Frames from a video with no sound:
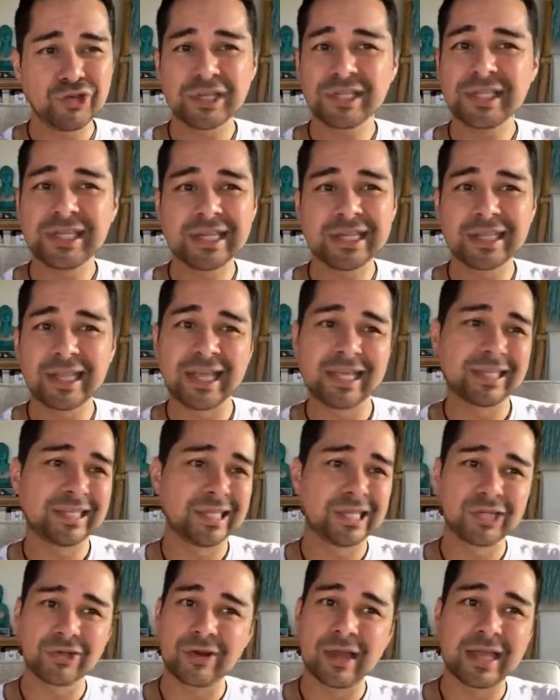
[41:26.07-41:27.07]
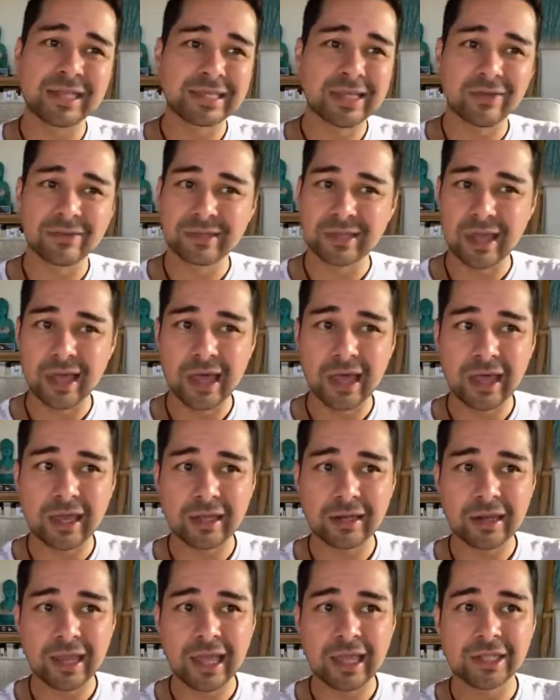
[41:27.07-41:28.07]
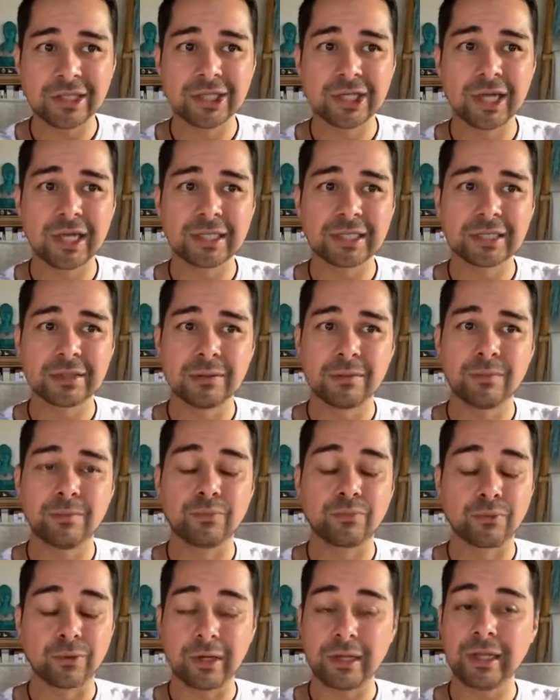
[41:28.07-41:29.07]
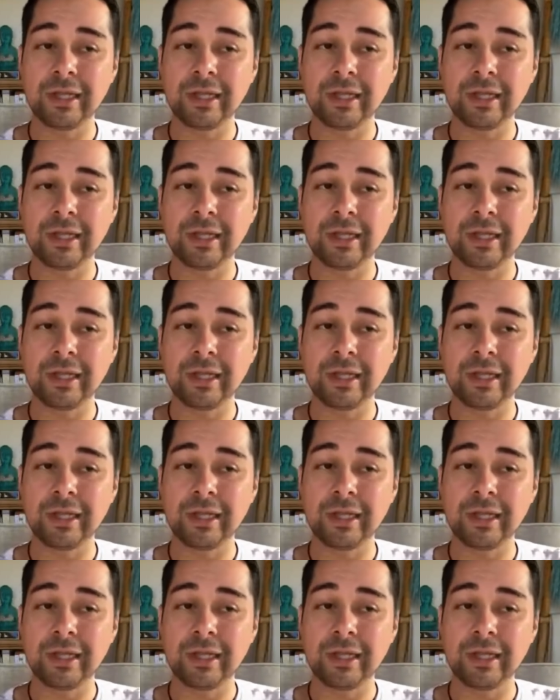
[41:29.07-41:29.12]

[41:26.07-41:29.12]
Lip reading: and you just need to like sit your ass outside and just